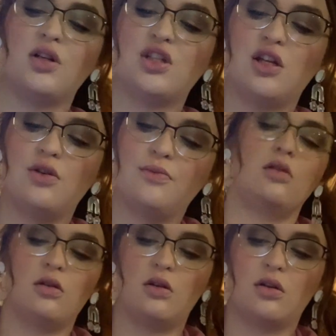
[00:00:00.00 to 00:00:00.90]
2?
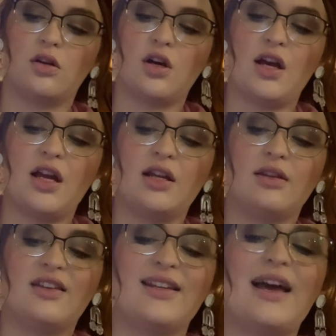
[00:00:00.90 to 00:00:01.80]
Good.
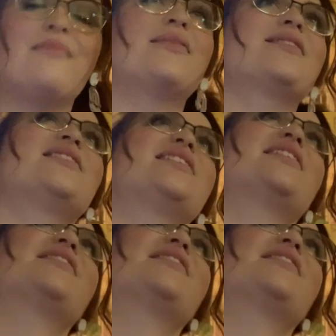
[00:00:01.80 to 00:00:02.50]
The number 2